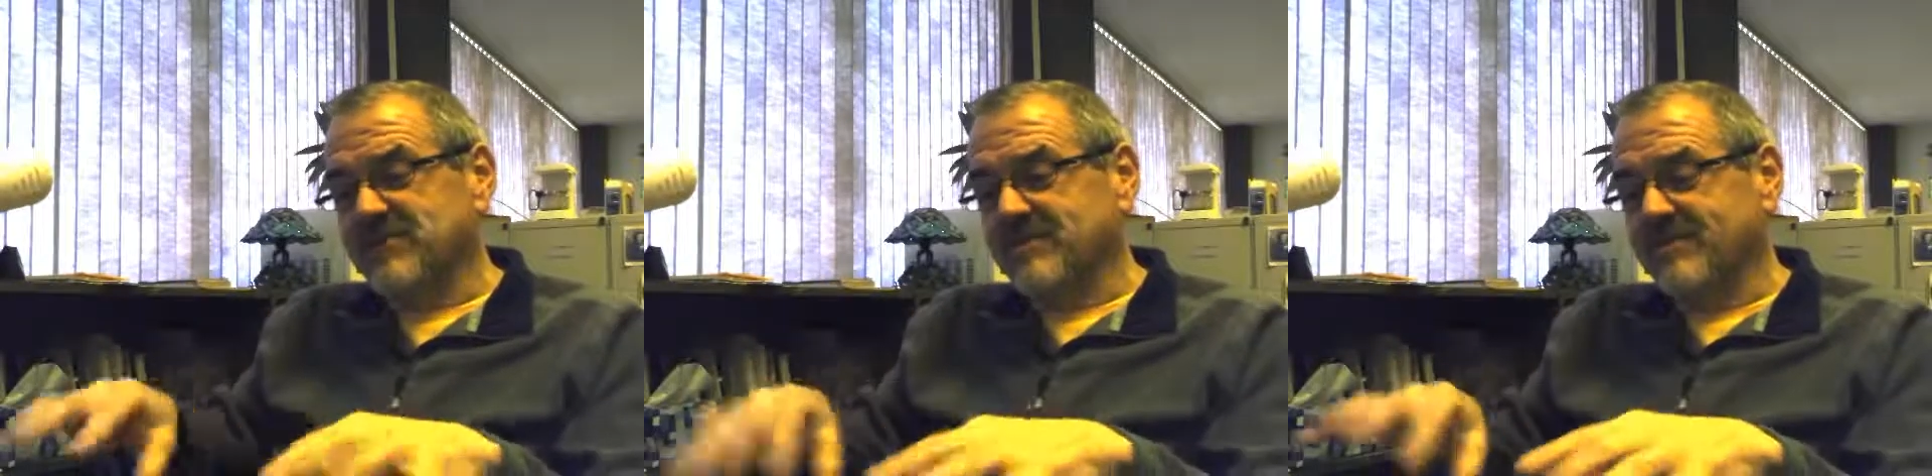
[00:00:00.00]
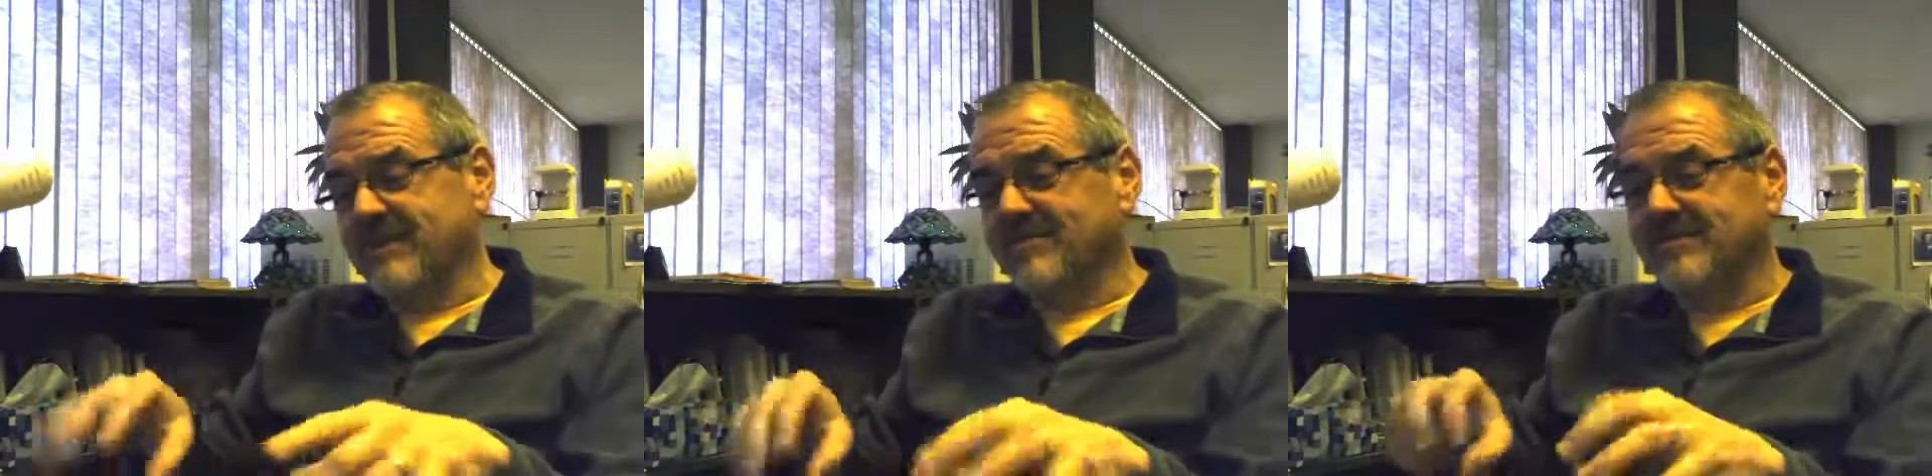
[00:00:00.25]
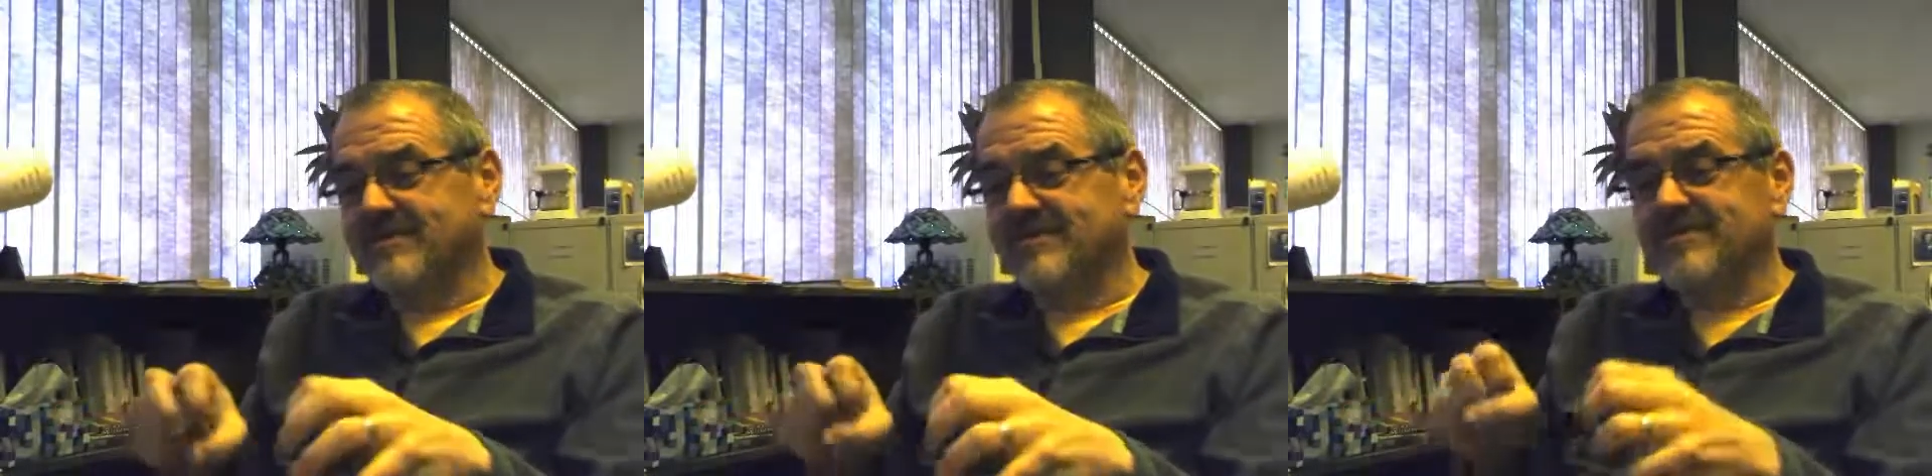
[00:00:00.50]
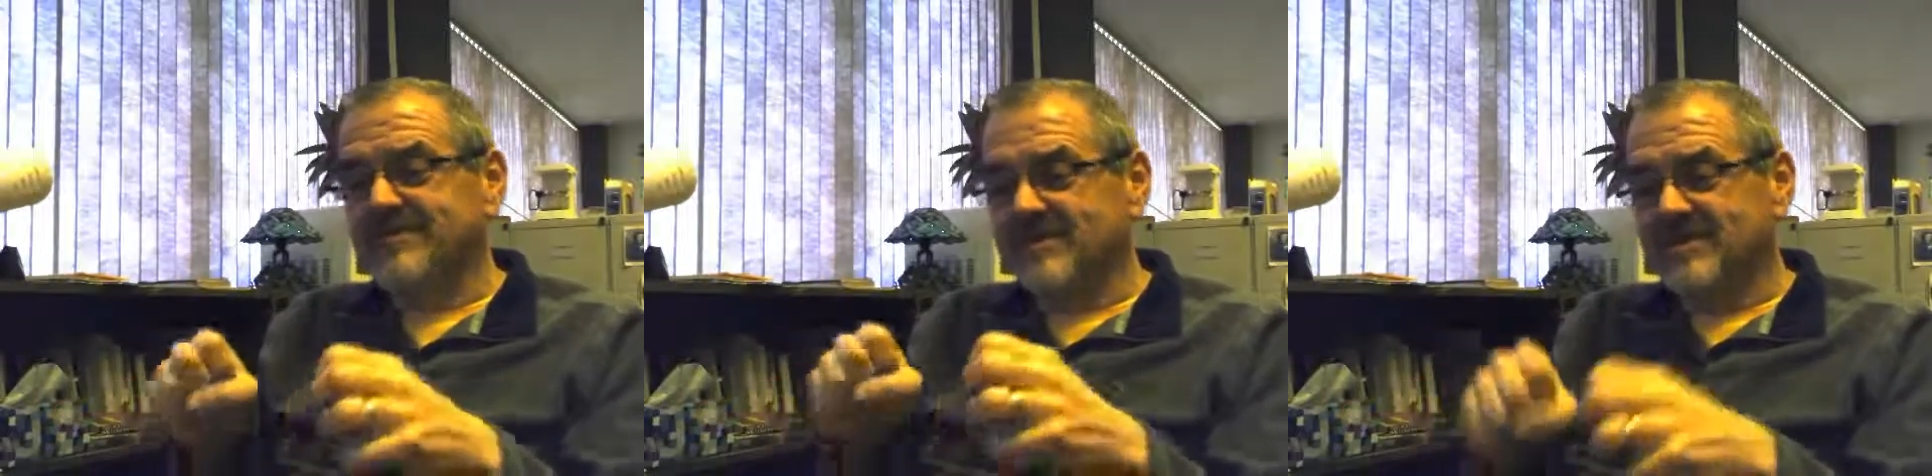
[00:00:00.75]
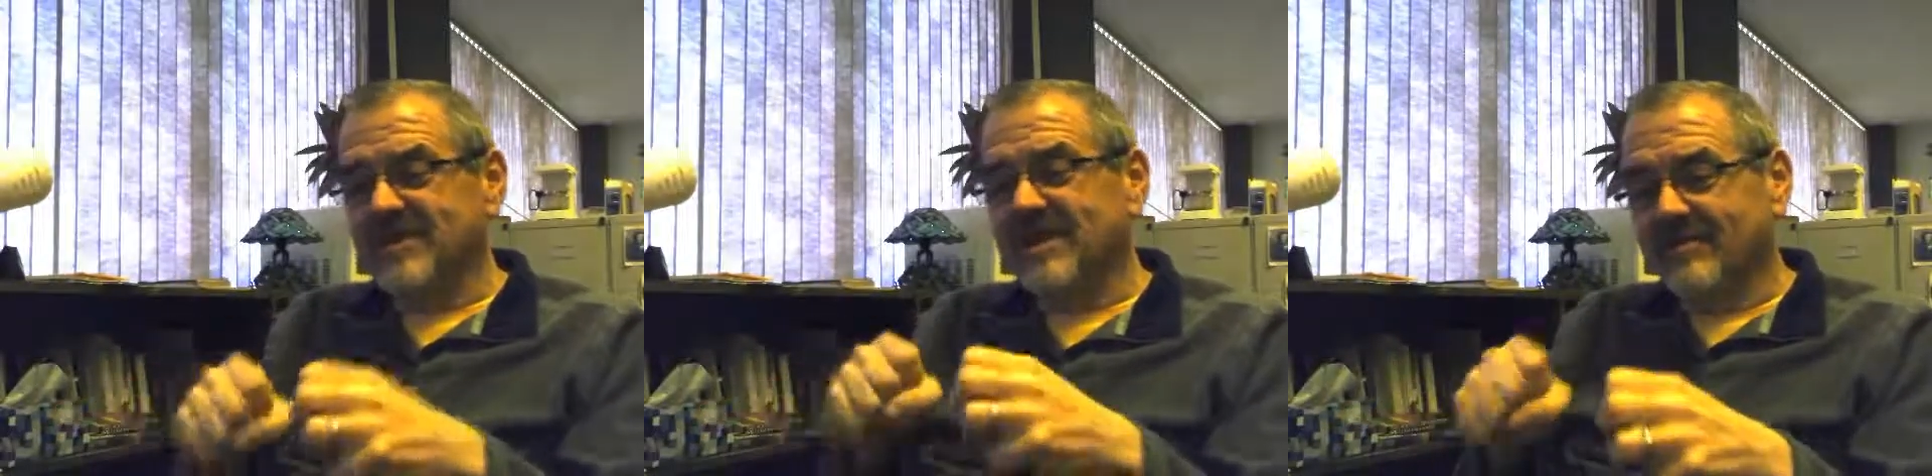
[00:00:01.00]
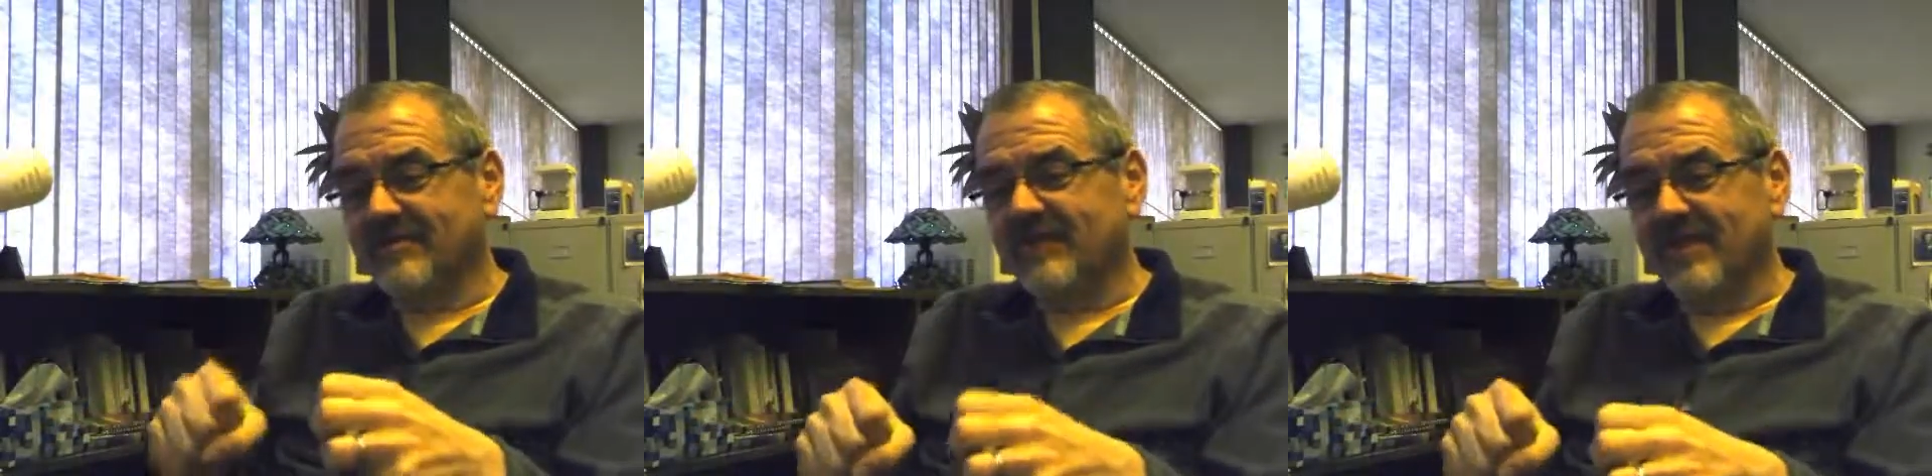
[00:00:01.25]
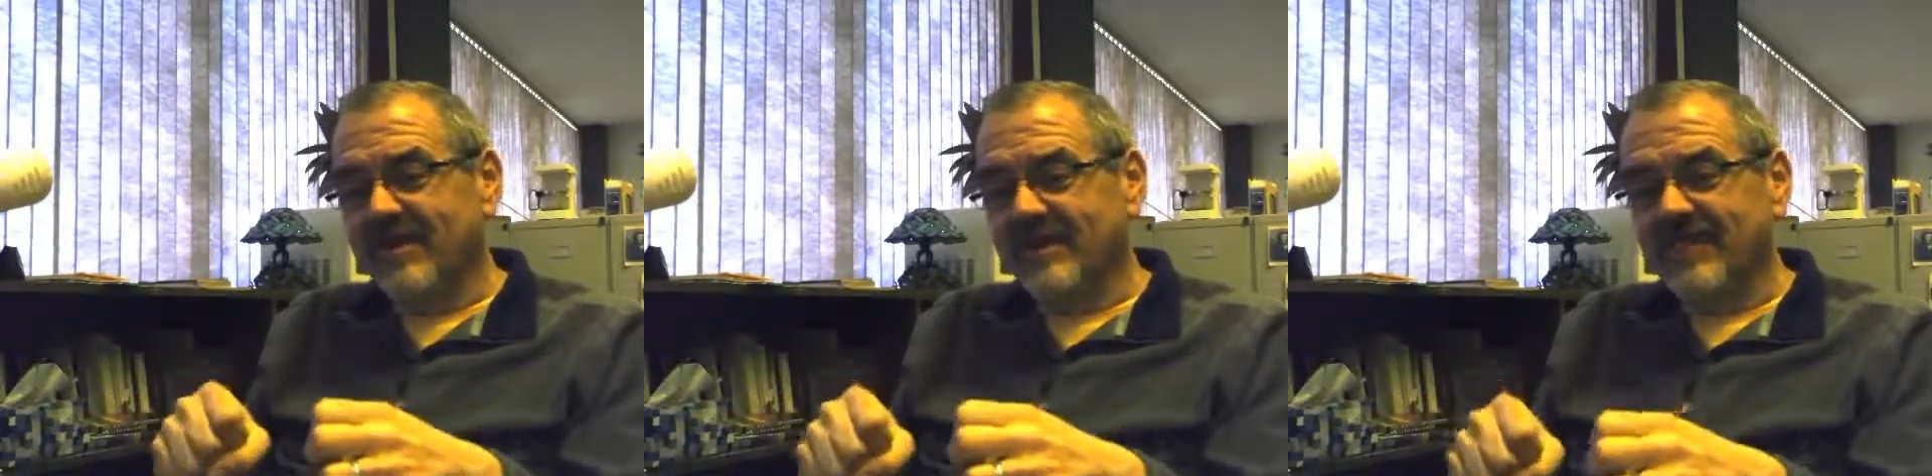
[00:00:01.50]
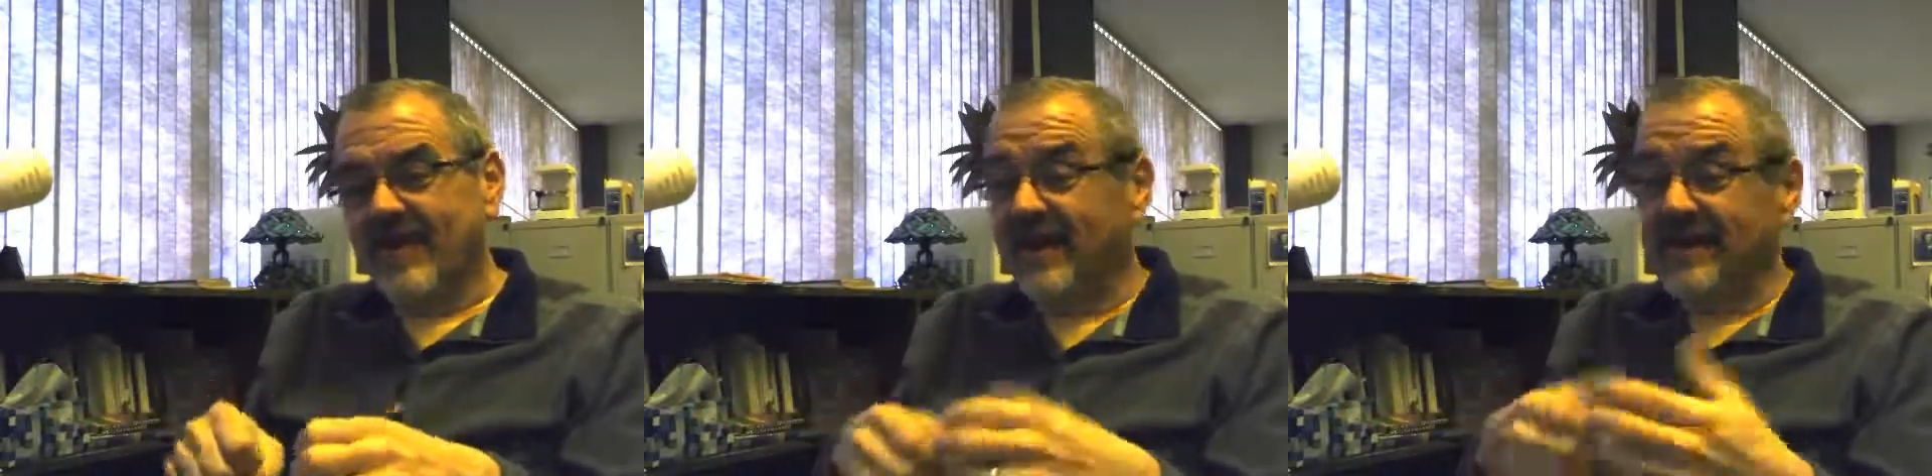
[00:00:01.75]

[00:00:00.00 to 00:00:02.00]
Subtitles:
them up and just get them fairly fine,